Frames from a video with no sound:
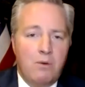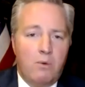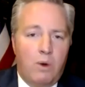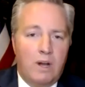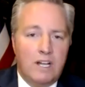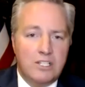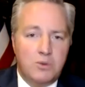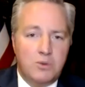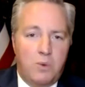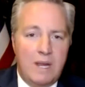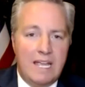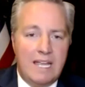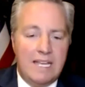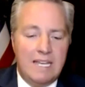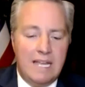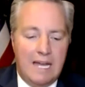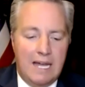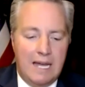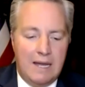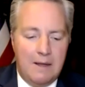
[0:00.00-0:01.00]
was
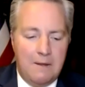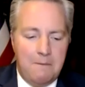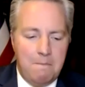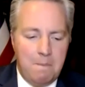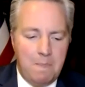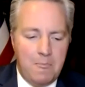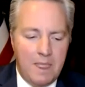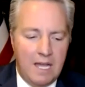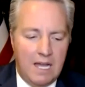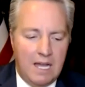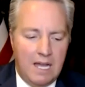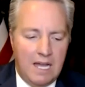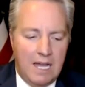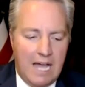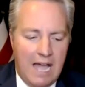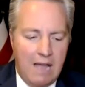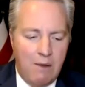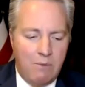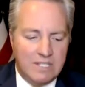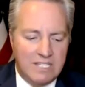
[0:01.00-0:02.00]
when
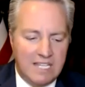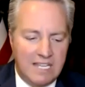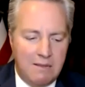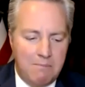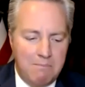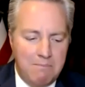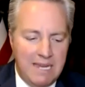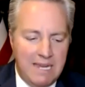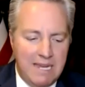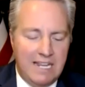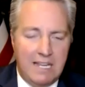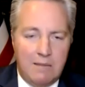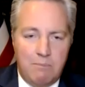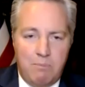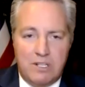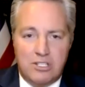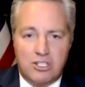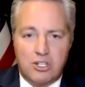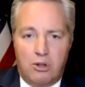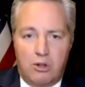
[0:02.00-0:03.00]
I was in a meeting in
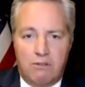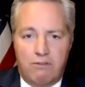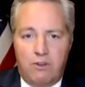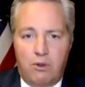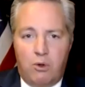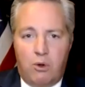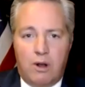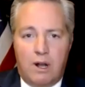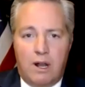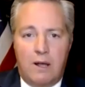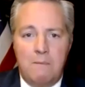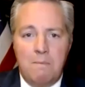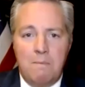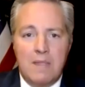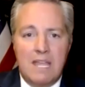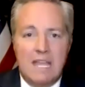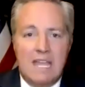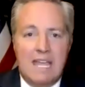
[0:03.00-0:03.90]
Pensacola, Florida,